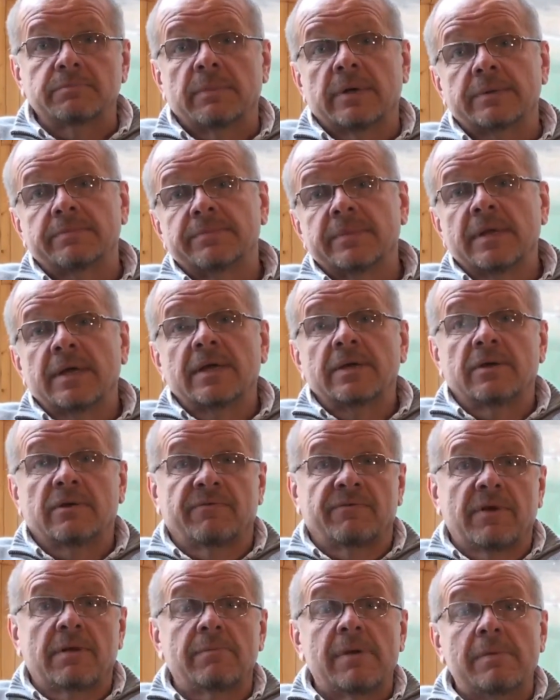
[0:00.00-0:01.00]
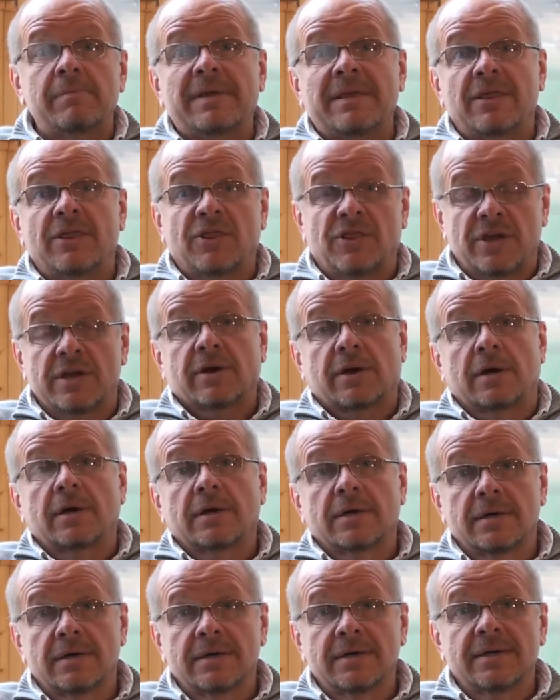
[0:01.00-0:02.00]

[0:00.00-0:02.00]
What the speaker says: but your friend may be thicker